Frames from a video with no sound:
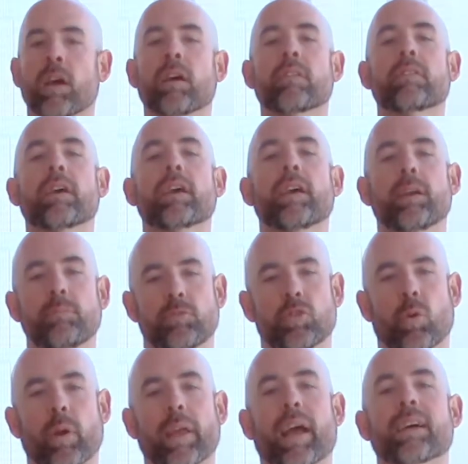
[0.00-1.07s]
The hip
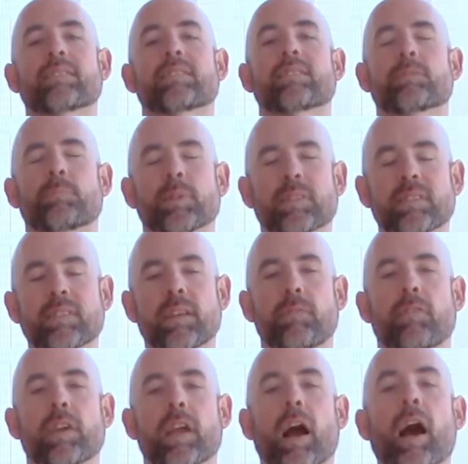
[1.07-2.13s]
joint has a
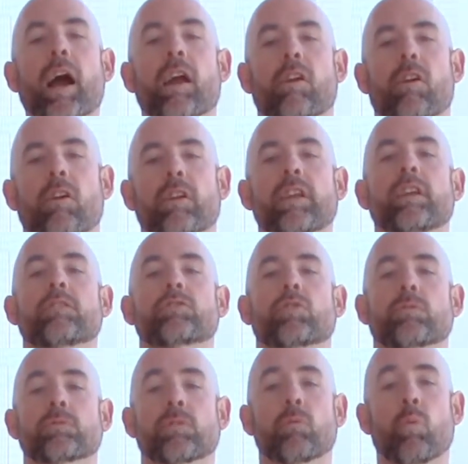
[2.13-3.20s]
specific hierarchy in
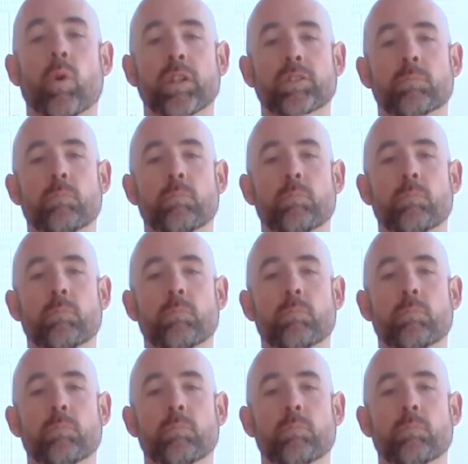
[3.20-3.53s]
terms of which